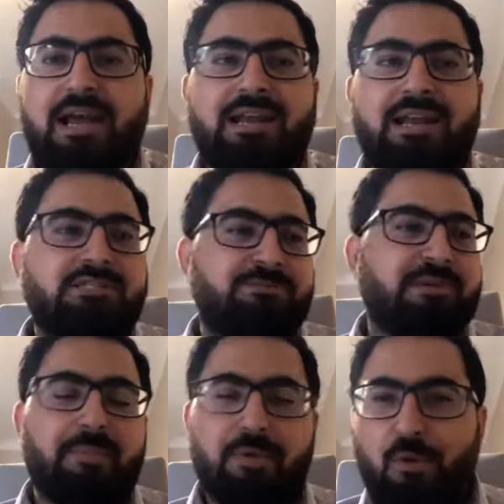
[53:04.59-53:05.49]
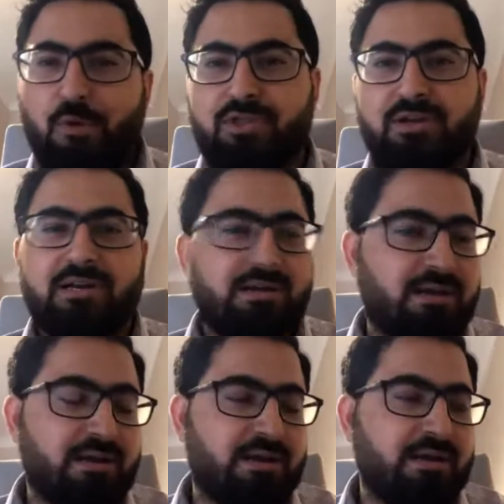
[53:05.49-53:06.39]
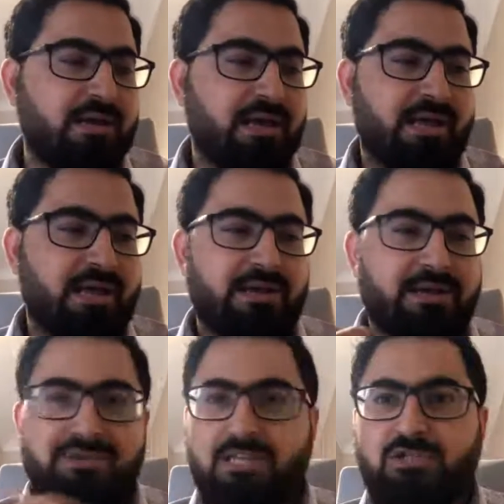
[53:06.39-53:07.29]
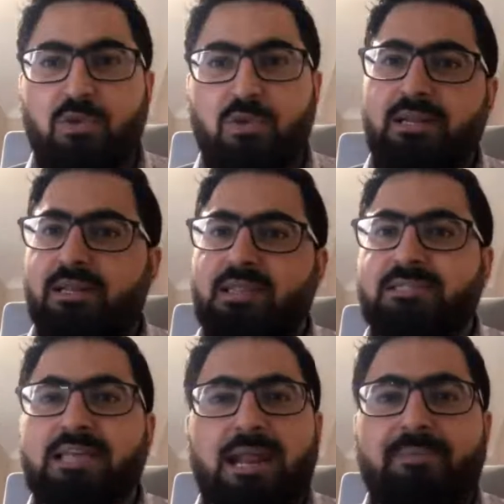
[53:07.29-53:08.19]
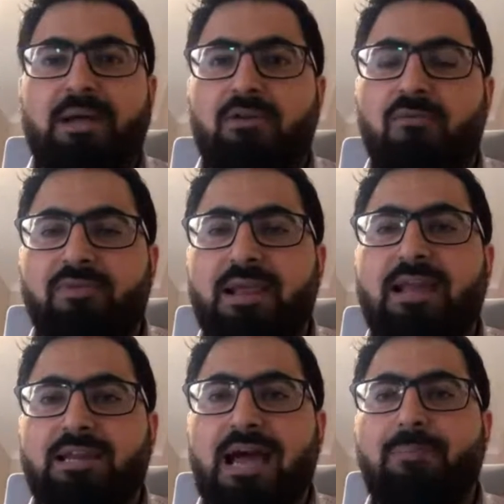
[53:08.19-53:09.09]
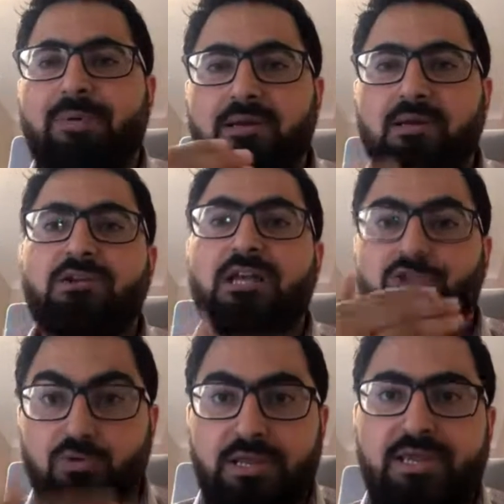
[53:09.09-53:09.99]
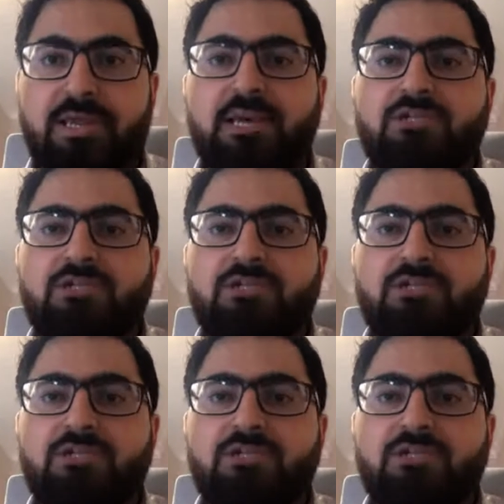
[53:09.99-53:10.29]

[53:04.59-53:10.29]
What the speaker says: I didn't just become an author and a graduate in the things that I've done overnight. It happened gradually.